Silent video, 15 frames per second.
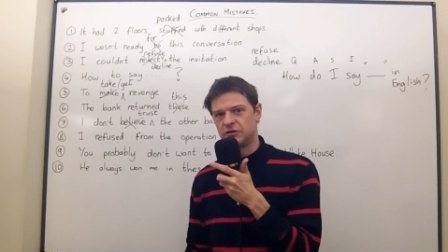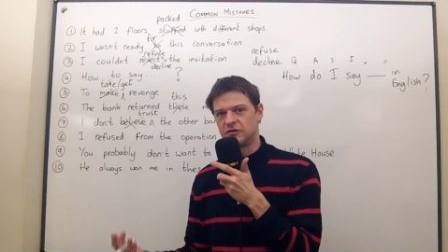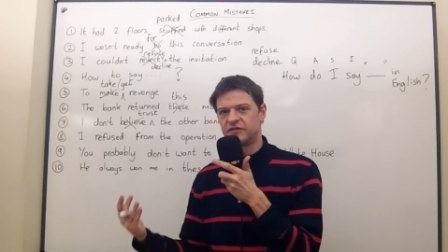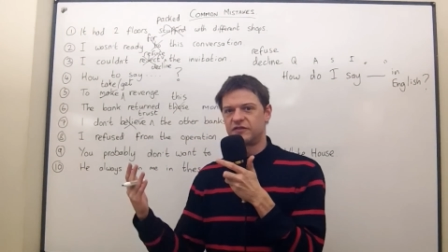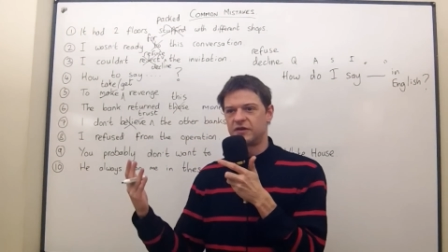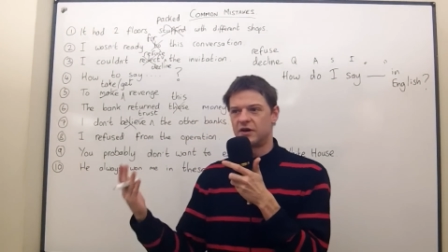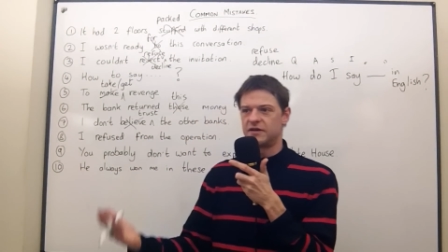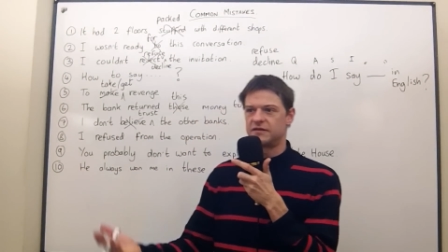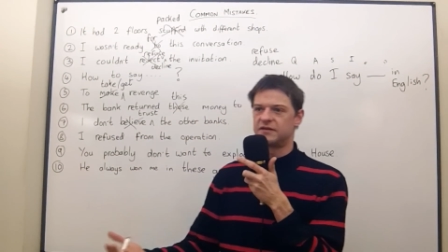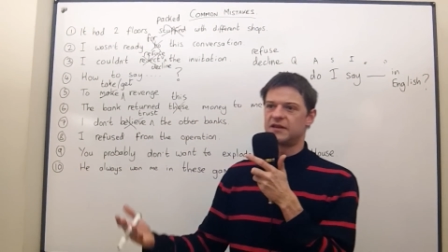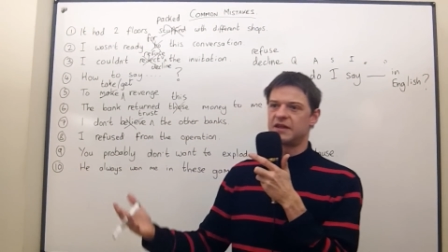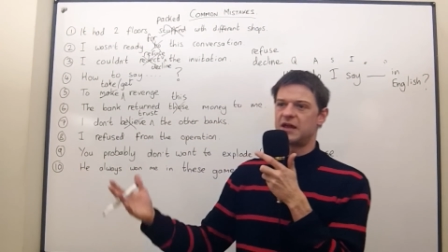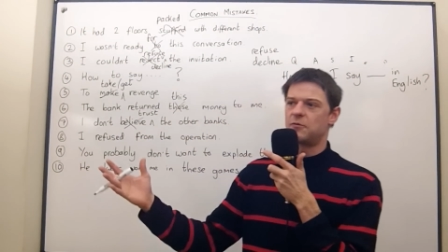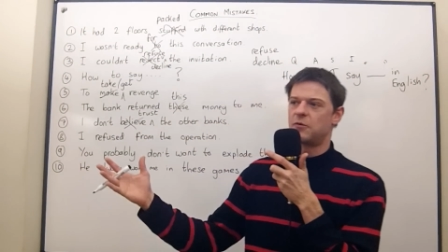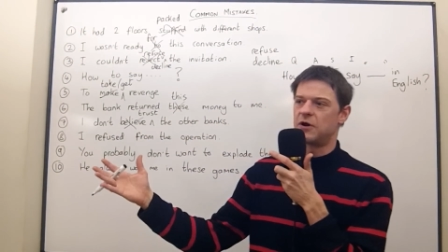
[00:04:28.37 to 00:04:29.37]
You're certain
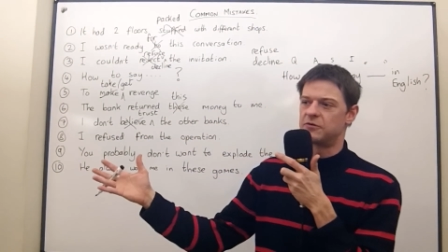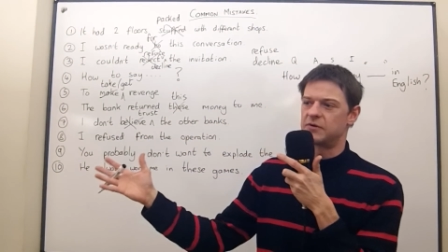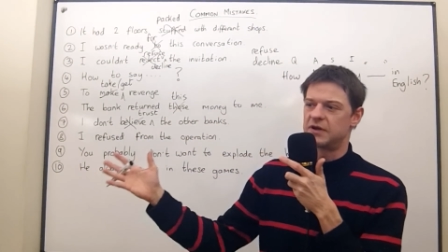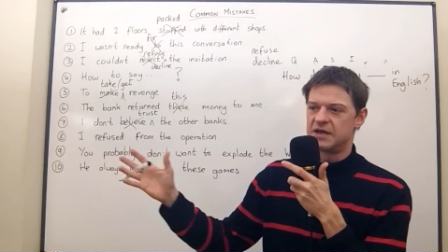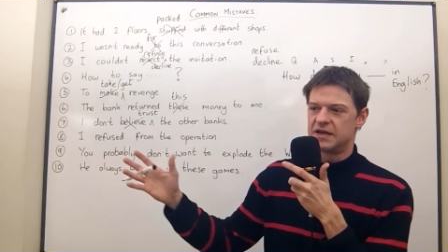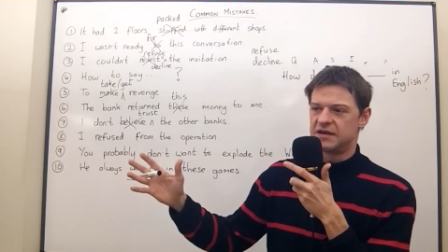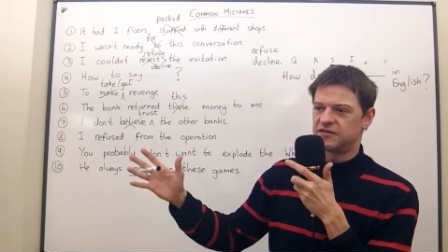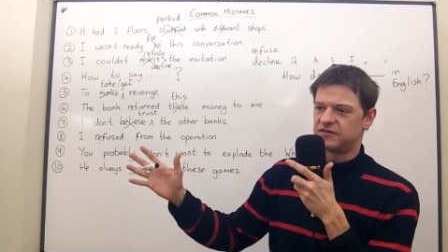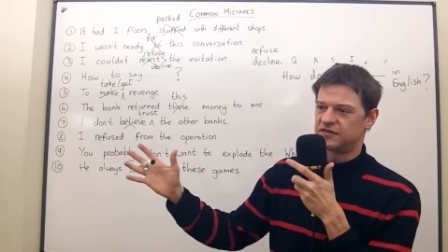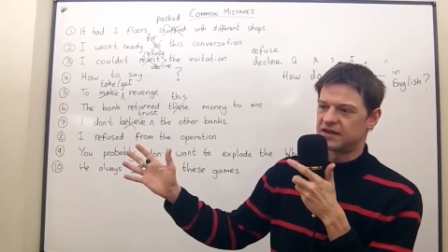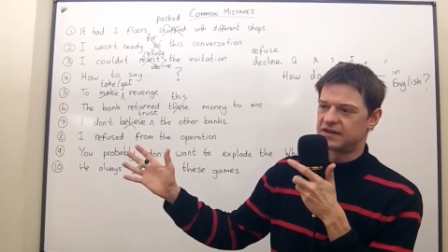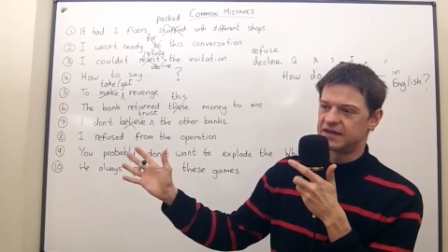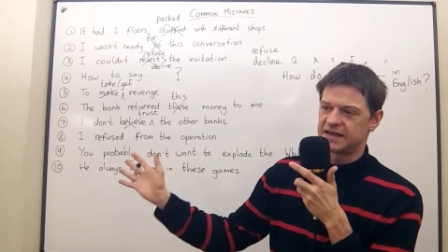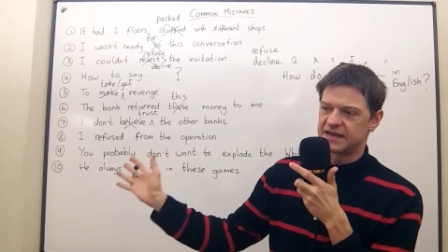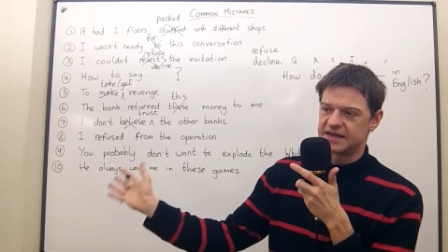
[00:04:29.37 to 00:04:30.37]
that they won't
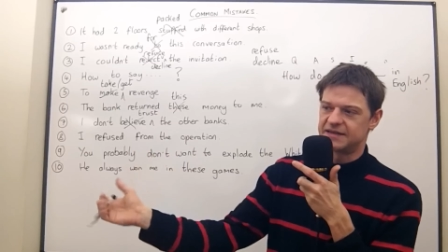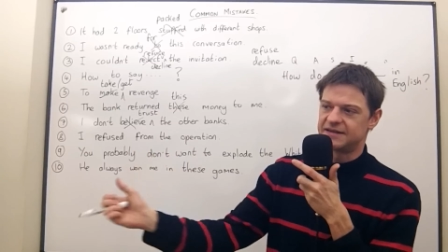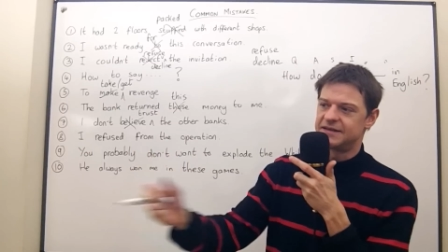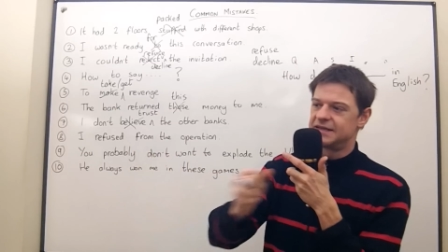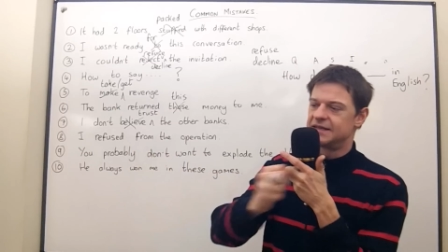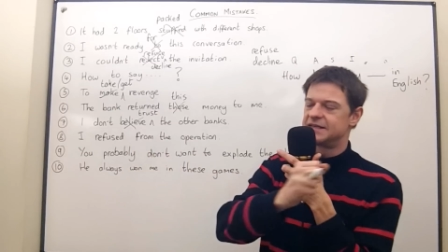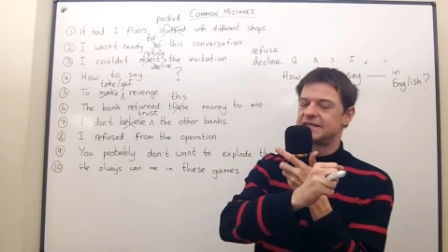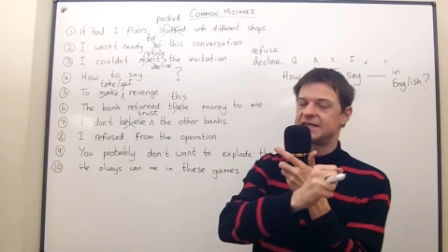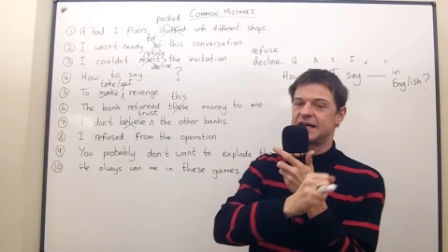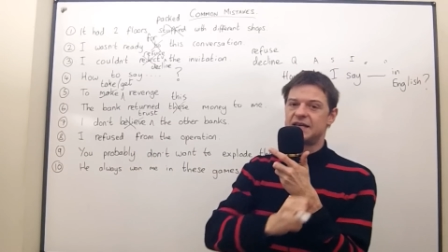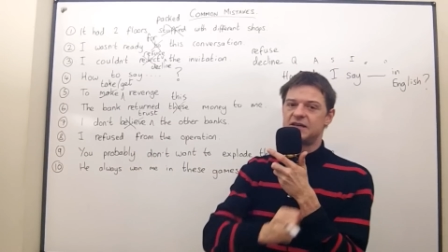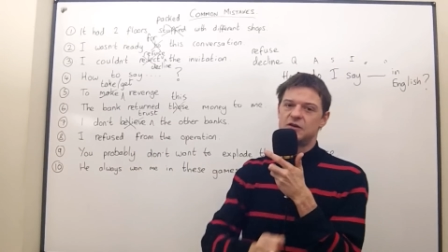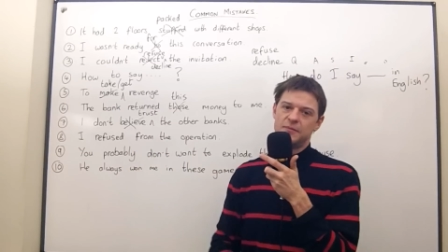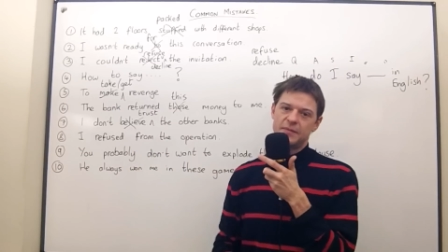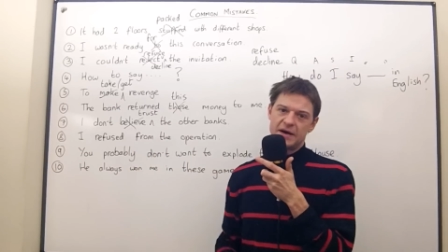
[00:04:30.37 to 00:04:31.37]
suddenly
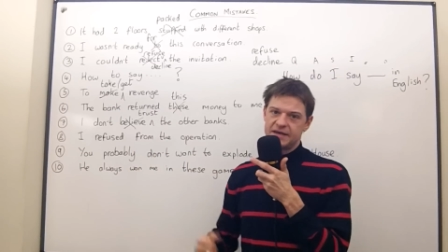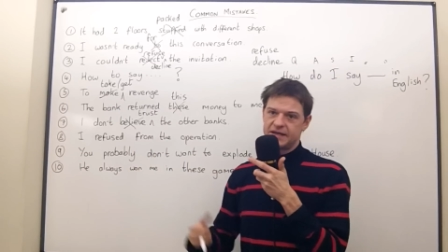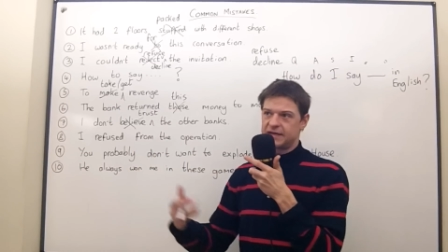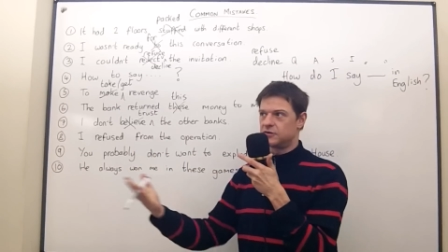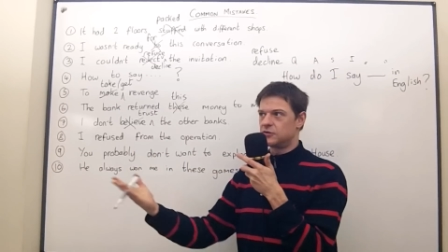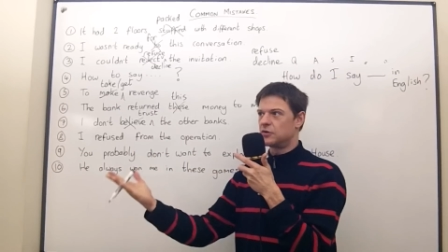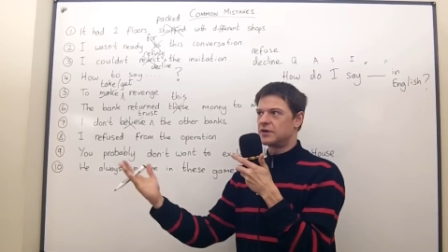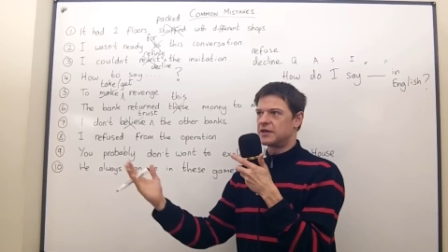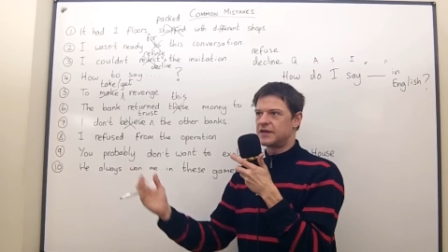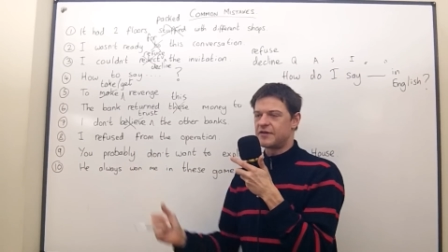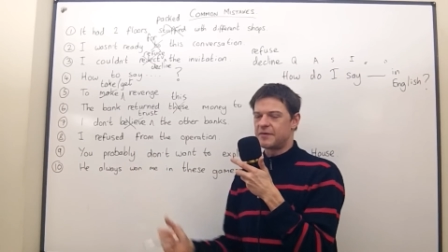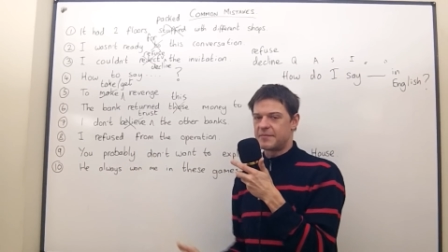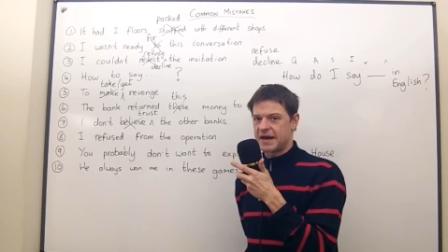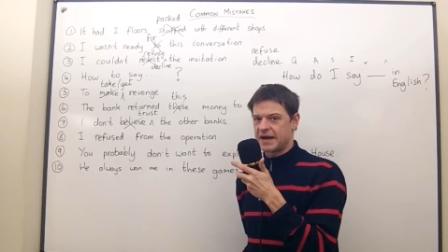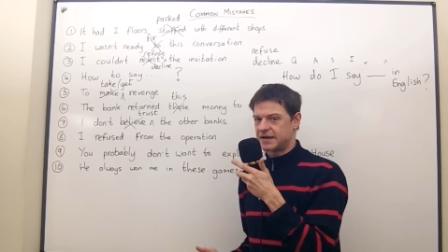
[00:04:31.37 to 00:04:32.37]
take your money and not give
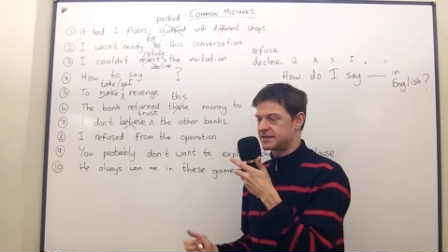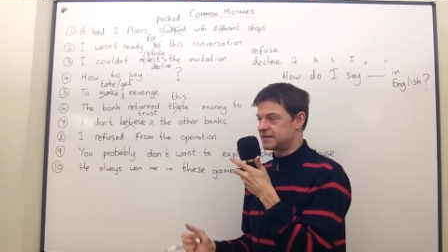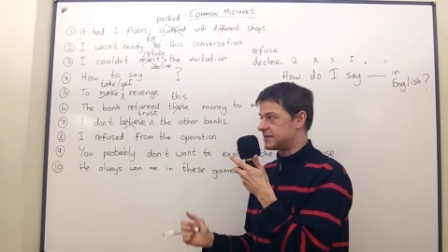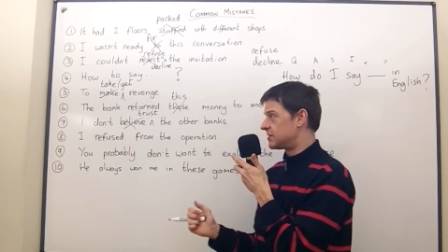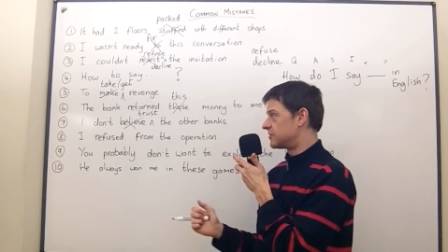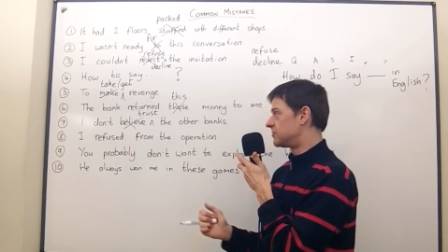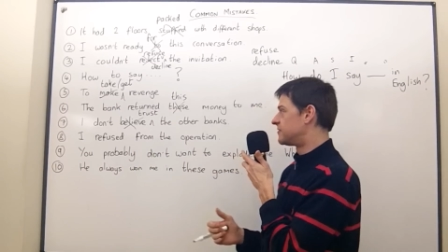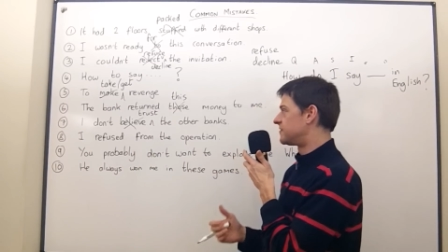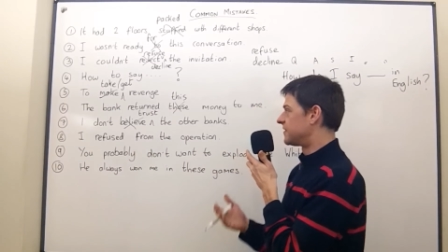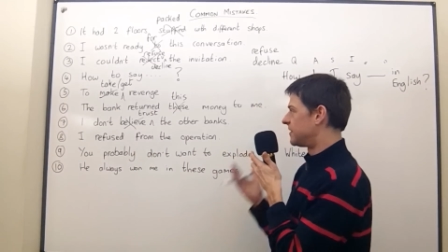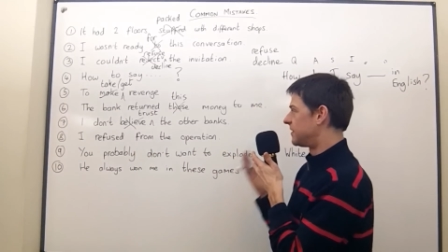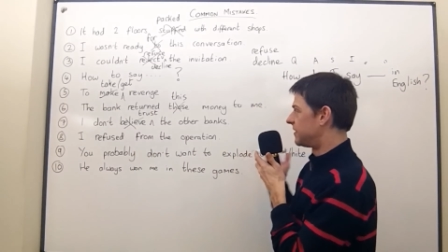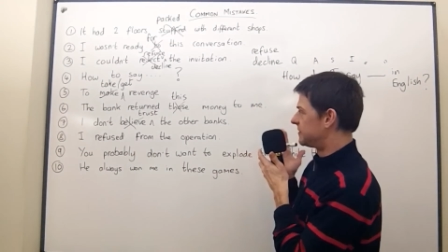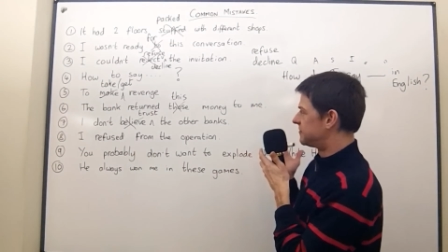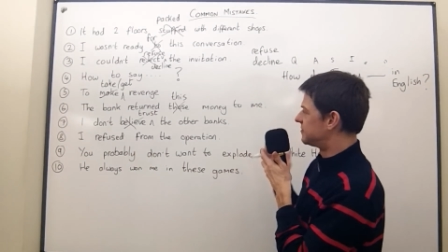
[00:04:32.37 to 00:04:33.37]
it back to you
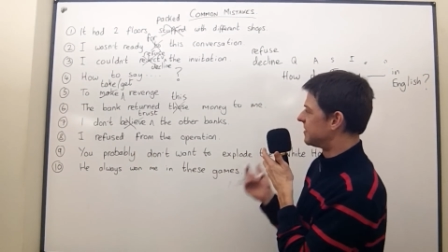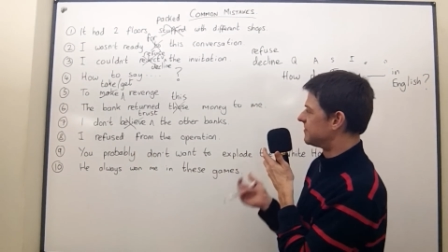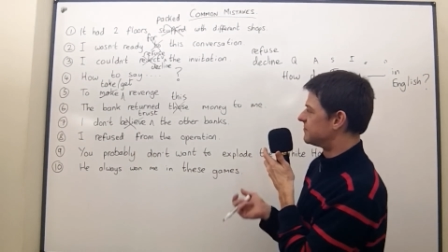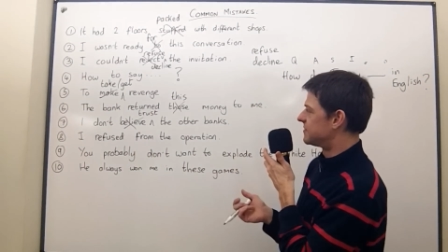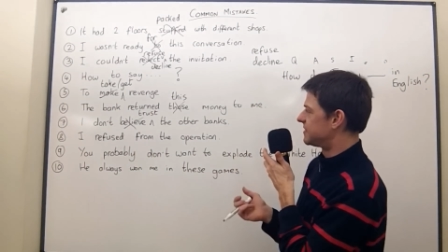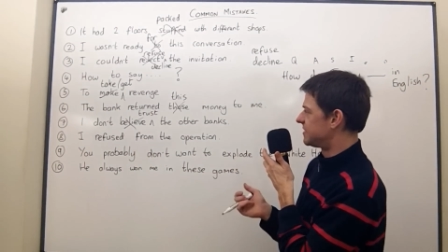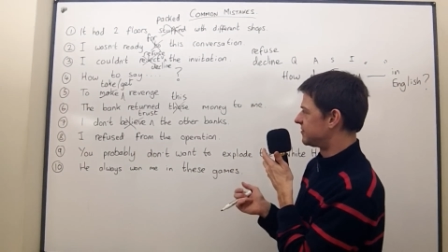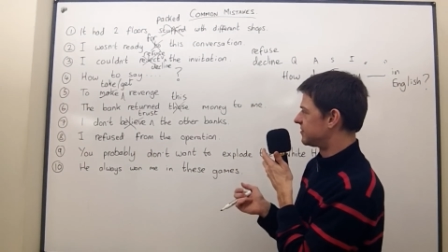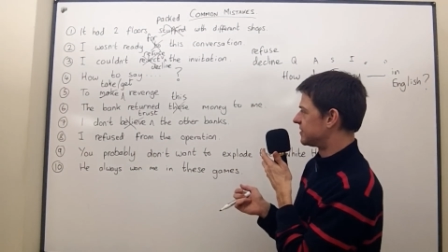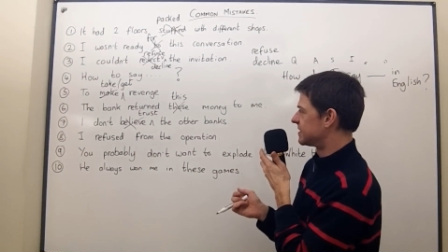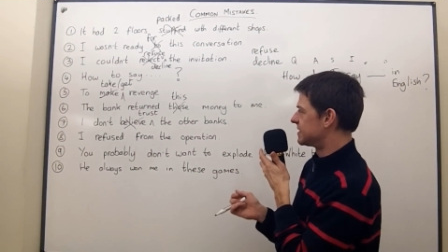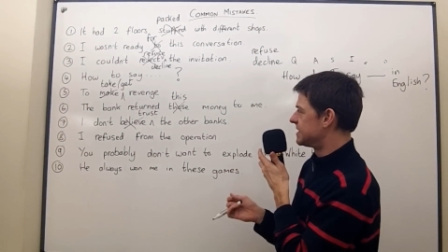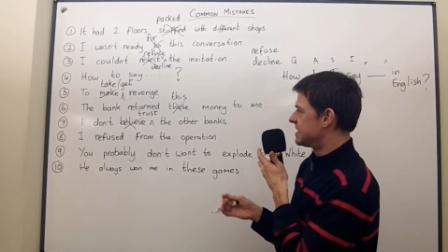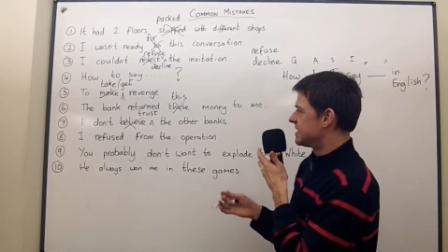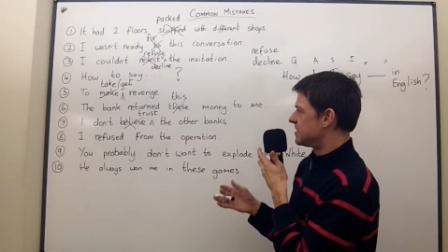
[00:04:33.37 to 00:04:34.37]
for some
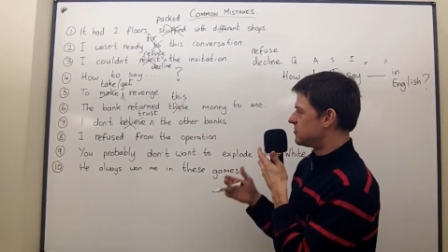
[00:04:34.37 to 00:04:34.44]
reason.